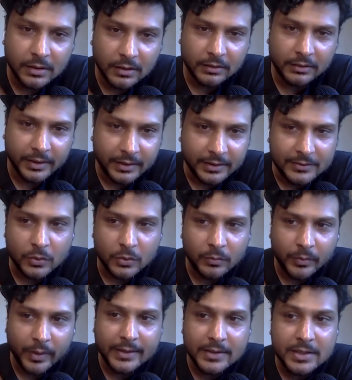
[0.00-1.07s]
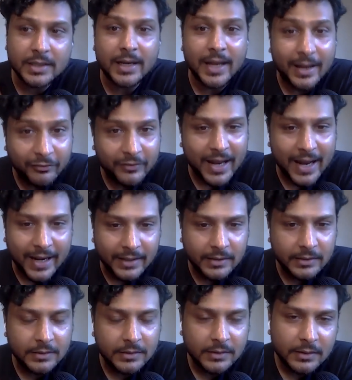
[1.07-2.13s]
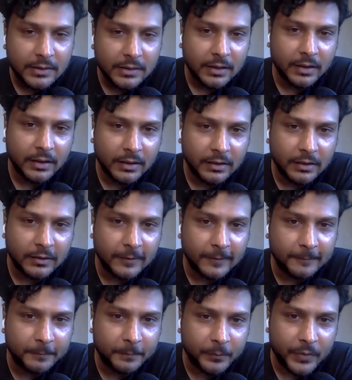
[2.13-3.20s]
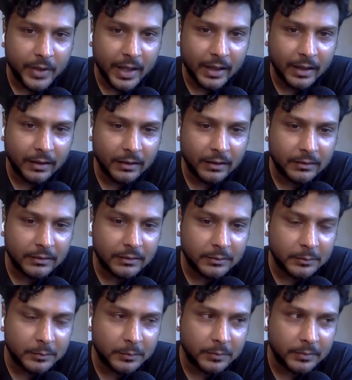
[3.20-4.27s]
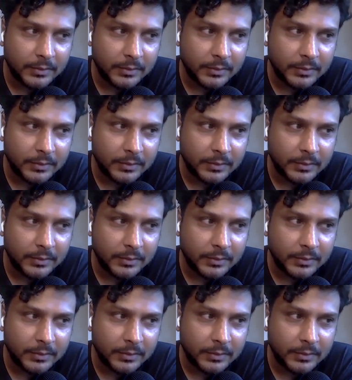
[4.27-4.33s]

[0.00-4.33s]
yeah. uh, thinking. So when she left dad, um, uh.